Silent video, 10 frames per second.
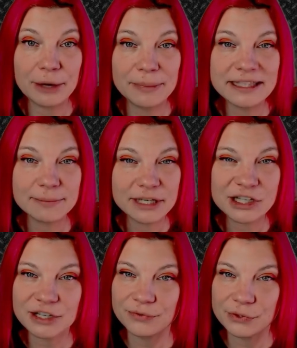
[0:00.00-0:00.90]

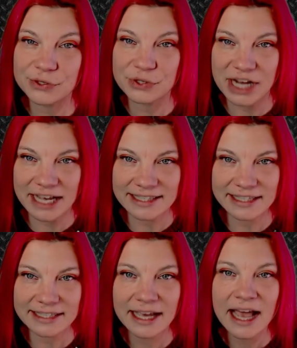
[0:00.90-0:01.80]
Mitsubishi Fuso chassis,
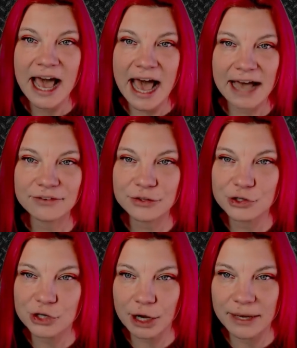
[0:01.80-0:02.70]
after the
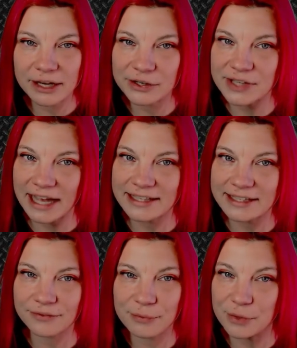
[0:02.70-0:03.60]
truckmaker's
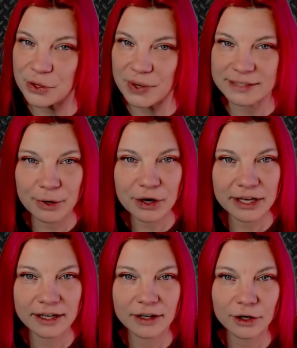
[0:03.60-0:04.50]
exit from the US
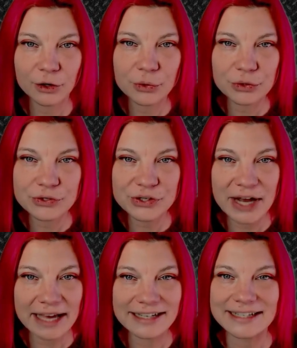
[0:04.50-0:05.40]
market, EarthCruiser
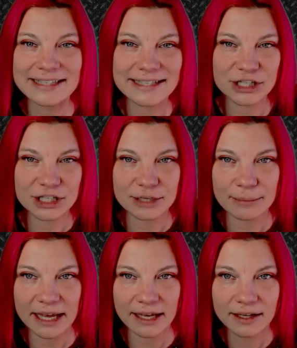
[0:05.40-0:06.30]
had a decision to
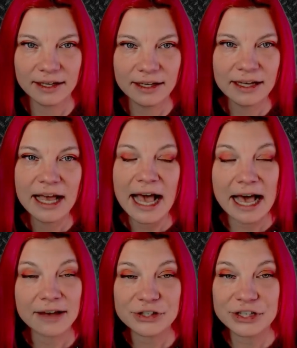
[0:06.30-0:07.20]
make.
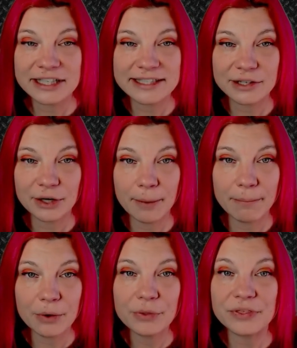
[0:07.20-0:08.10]
After considering
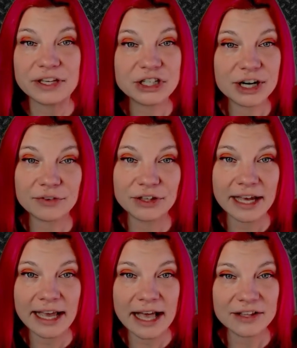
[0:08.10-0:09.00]
both the Chevrolet
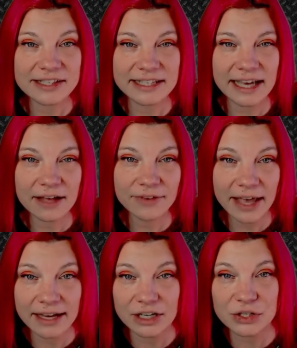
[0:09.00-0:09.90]
LCF
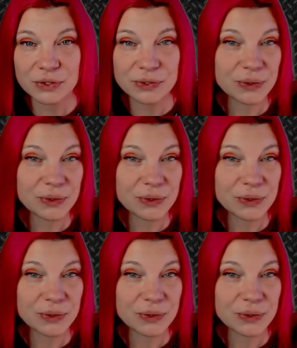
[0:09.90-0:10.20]
and Isuzu